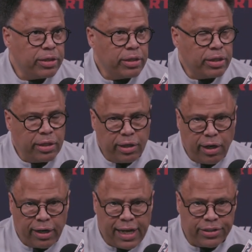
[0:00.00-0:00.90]
And
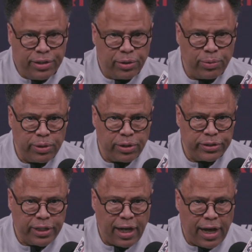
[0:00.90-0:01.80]
our guys know when
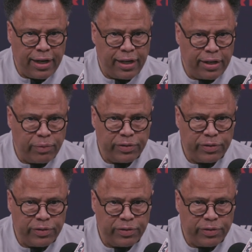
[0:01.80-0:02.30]
there's a hot hand.